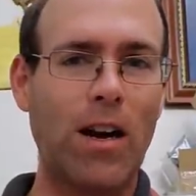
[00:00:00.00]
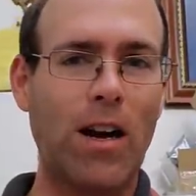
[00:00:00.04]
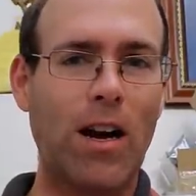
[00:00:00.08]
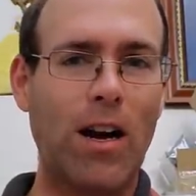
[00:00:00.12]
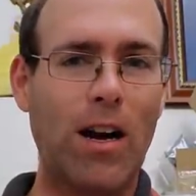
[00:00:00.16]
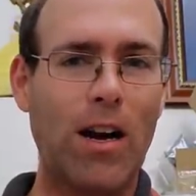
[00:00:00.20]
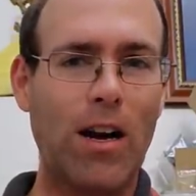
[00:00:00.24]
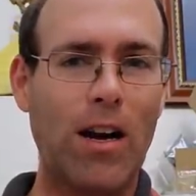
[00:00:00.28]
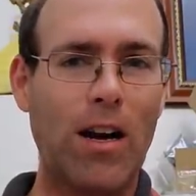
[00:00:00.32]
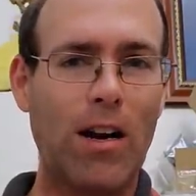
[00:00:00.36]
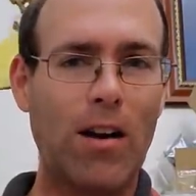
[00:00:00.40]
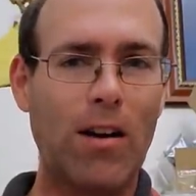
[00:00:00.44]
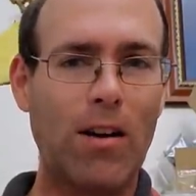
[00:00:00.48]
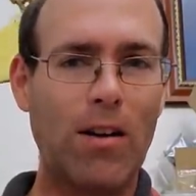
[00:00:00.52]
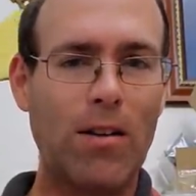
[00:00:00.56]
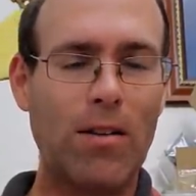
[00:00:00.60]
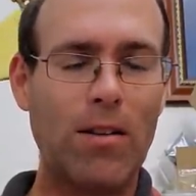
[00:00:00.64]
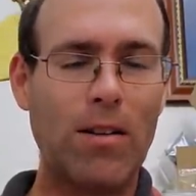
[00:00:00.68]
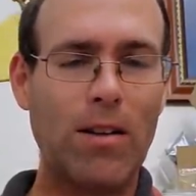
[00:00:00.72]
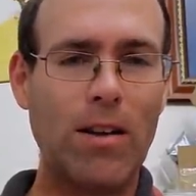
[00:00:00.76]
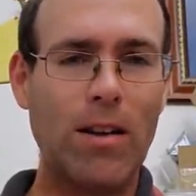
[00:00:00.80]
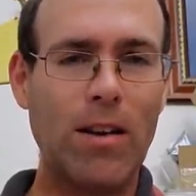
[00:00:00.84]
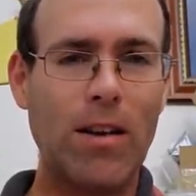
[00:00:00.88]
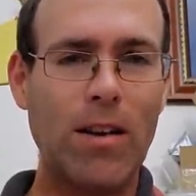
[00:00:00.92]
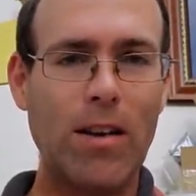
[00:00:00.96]
Uh,
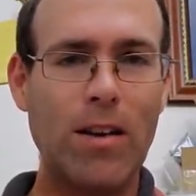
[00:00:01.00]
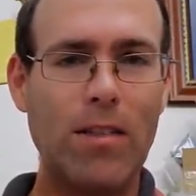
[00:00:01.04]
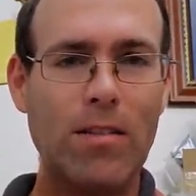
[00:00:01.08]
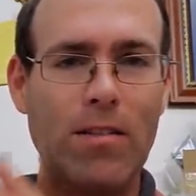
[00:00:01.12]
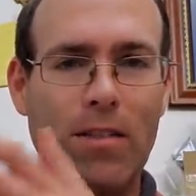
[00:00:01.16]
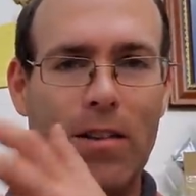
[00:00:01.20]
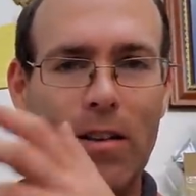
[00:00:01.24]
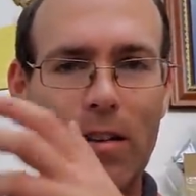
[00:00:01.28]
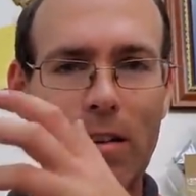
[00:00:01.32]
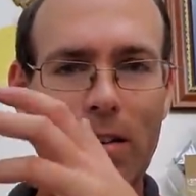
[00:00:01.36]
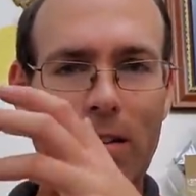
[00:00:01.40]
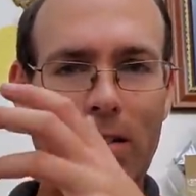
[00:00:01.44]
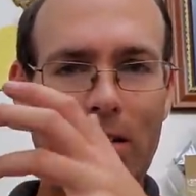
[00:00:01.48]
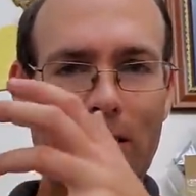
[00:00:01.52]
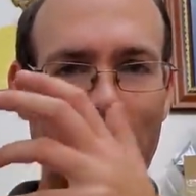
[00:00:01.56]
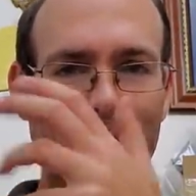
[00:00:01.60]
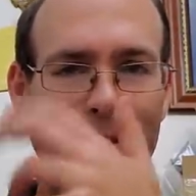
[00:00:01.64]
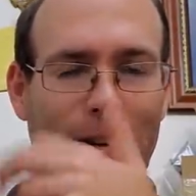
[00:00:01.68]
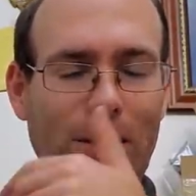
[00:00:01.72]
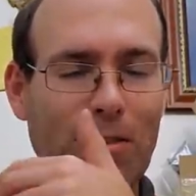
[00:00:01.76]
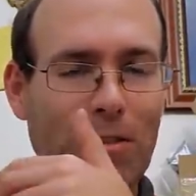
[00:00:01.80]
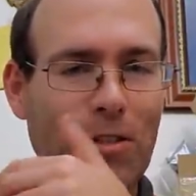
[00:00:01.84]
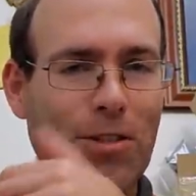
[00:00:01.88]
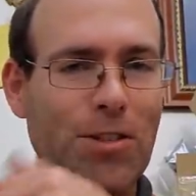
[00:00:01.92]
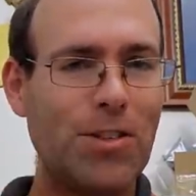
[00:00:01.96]
anything
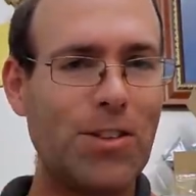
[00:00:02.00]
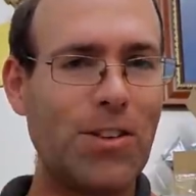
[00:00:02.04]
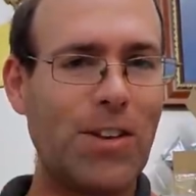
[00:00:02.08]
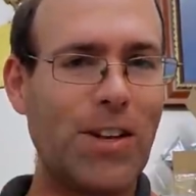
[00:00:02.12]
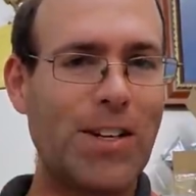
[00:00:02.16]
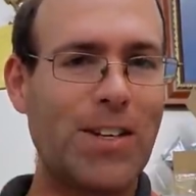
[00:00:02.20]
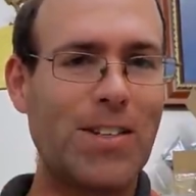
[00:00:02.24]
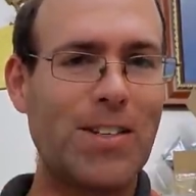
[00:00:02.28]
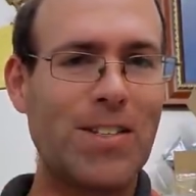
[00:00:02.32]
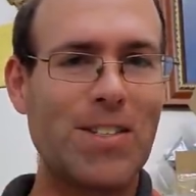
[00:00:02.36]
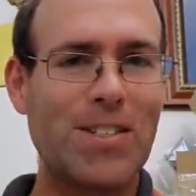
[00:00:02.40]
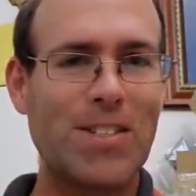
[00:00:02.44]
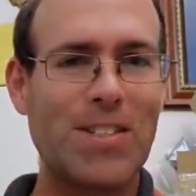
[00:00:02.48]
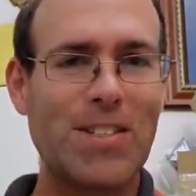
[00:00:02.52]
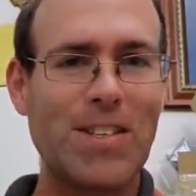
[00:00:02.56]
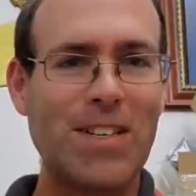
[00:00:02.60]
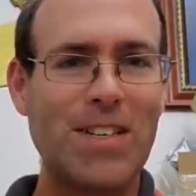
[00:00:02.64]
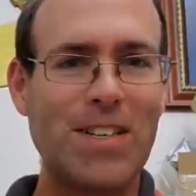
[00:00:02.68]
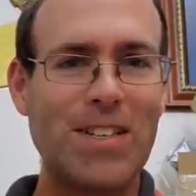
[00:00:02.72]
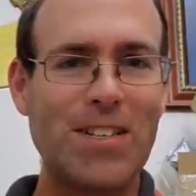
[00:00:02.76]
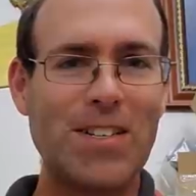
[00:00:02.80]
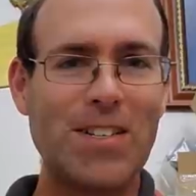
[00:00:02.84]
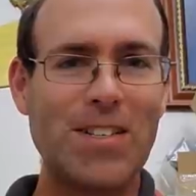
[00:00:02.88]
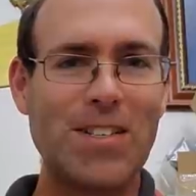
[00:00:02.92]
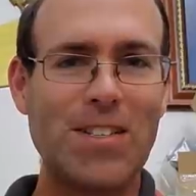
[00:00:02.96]
else you'd like to
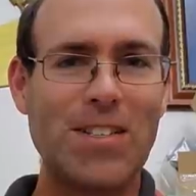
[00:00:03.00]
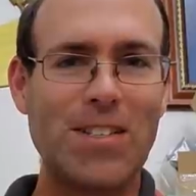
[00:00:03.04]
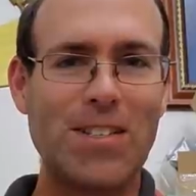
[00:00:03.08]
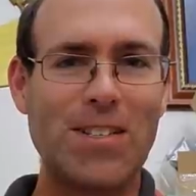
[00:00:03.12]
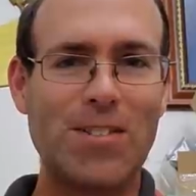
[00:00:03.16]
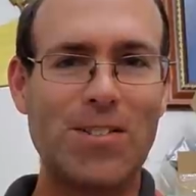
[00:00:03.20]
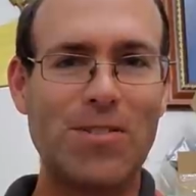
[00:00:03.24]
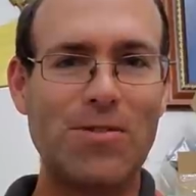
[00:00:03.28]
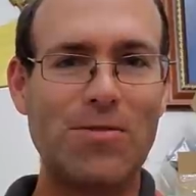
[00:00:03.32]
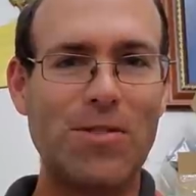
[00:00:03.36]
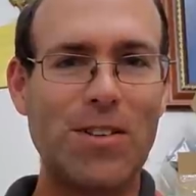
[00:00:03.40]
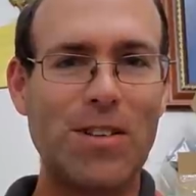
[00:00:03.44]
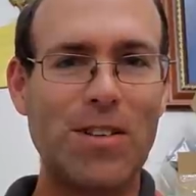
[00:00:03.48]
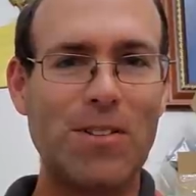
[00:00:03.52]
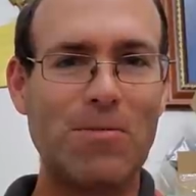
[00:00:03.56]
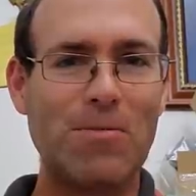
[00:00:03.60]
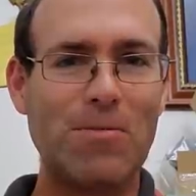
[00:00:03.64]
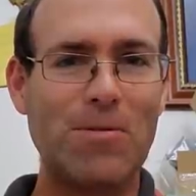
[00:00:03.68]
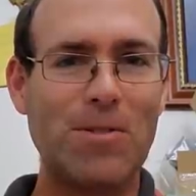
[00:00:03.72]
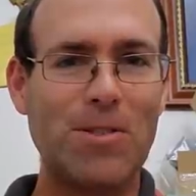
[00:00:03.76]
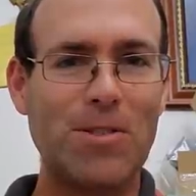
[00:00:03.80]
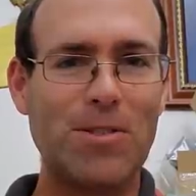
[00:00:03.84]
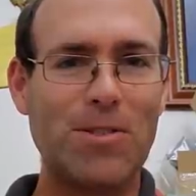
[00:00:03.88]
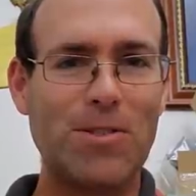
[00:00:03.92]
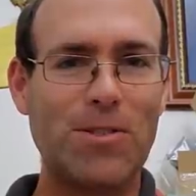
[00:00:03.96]
see us
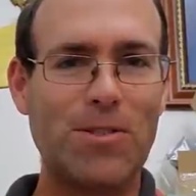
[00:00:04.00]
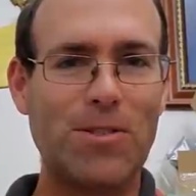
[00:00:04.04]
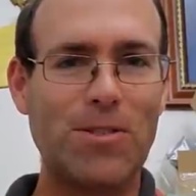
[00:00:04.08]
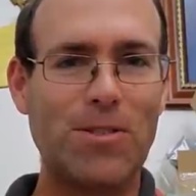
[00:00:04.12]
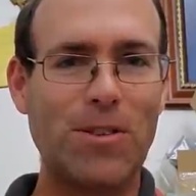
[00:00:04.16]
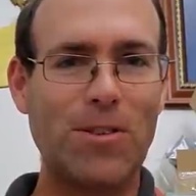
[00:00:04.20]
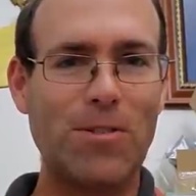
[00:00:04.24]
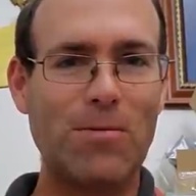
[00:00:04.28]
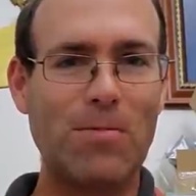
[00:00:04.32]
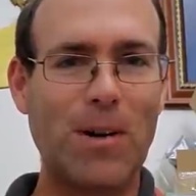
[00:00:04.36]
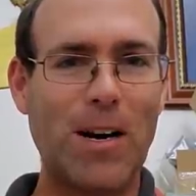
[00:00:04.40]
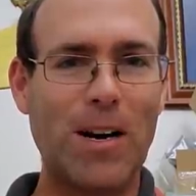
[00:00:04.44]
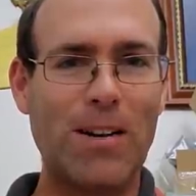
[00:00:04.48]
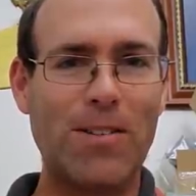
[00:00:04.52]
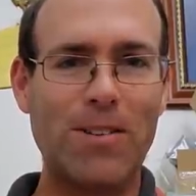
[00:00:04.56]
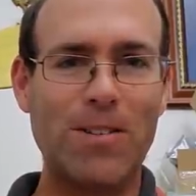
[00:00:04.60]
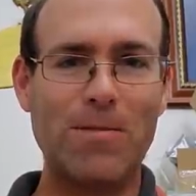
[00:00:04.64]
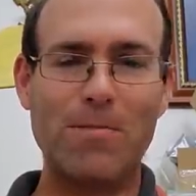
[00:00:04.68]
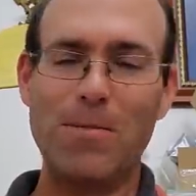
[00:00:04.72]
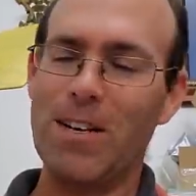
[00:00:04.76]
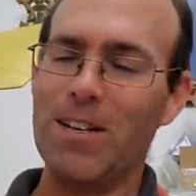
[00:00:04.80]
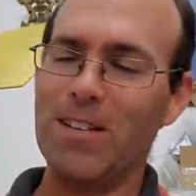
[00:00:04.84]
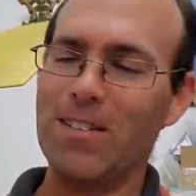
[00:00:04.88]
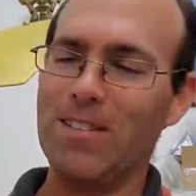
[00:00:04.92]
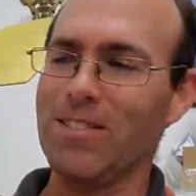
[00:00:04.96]
doing with
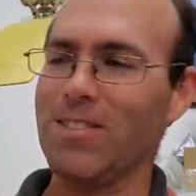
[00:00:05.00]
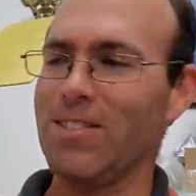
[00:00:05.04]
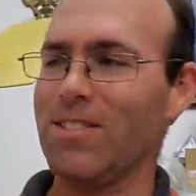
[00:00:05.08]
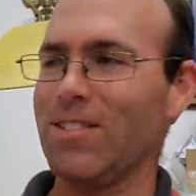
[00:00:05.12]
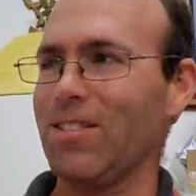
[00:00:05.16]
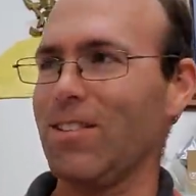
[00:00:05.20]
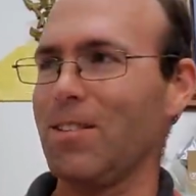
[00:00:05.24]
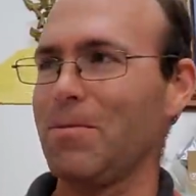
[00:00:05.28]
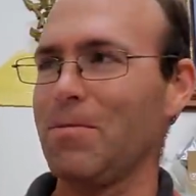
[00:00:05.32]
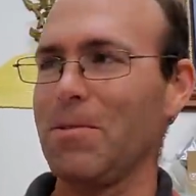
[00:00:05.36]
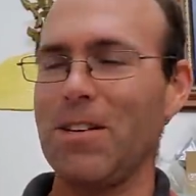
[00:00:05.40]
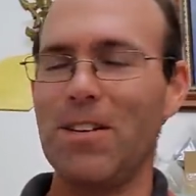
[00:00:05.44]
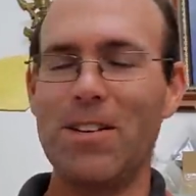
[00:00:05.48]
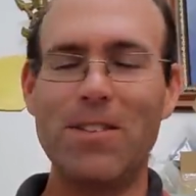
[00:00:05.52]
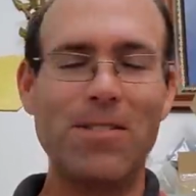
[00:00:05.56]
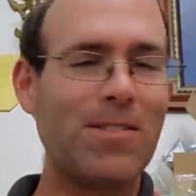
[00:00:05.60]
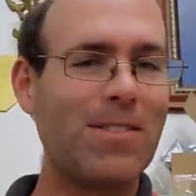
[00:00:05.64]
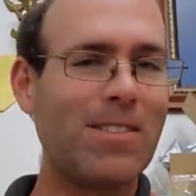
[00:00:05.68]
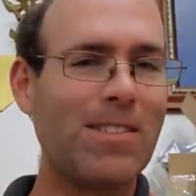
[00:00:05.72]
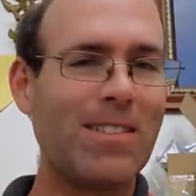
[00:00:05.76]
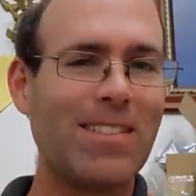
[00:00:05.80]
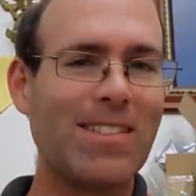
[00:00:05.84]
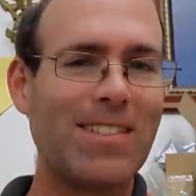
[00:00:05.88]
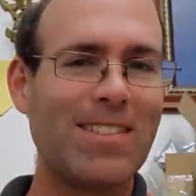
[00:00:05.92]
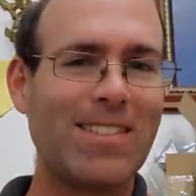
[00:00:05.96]
glow-powered models, let me know.
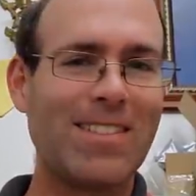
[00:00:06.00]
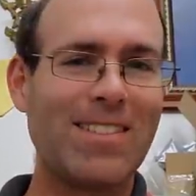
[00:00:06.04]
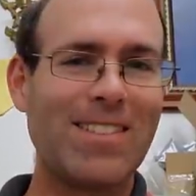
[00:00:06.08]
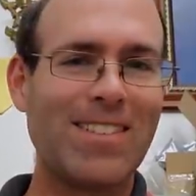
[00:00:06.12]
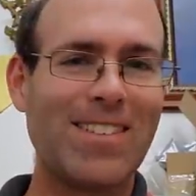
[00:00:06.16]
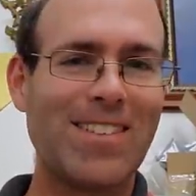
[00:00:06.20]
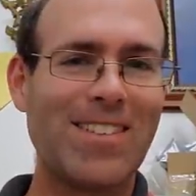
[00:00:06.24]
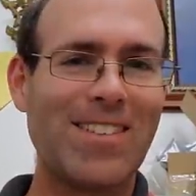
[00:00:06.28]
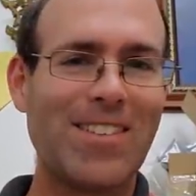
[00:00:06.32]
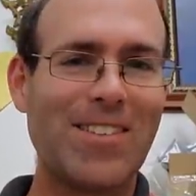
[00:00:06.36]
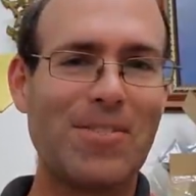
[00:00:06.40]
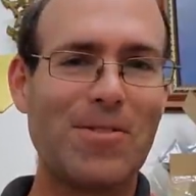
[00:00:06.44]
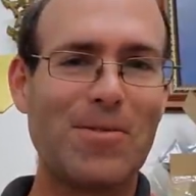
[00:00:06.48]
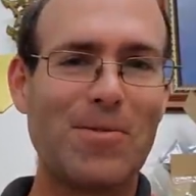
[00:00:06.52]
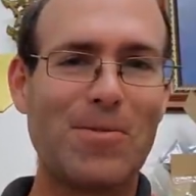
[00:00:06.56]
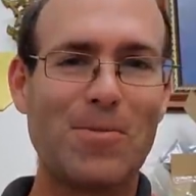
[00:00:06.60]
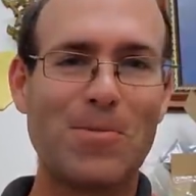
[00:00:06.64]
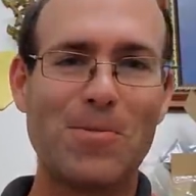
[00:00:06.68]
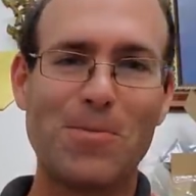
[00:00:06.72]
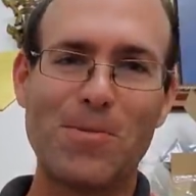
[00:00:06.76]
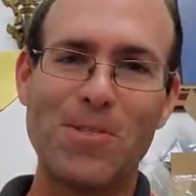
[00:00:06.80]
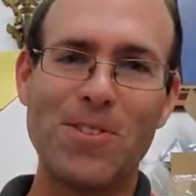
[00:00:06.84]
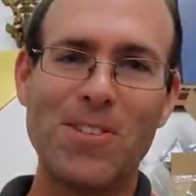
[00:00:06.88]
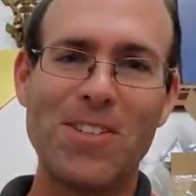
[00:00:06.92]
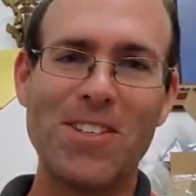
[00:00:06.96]
So,
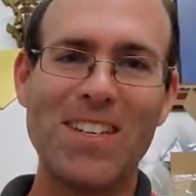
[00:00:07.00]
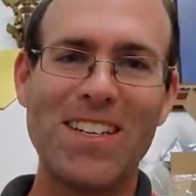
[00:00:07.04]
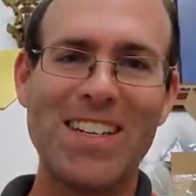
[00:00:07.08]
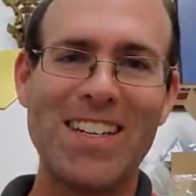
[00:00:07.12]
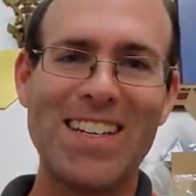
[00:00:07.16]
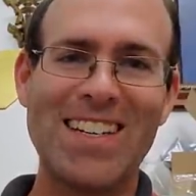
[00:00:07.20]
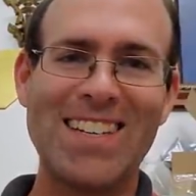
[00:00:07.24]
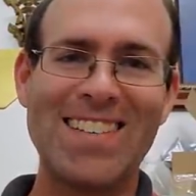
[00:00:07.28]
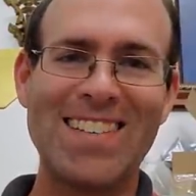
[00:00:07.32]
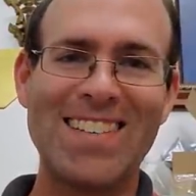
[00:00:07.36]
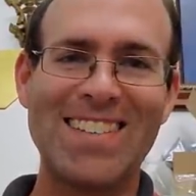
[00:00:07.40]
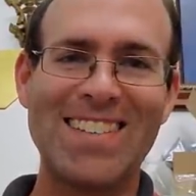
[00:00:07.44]
we'll see you.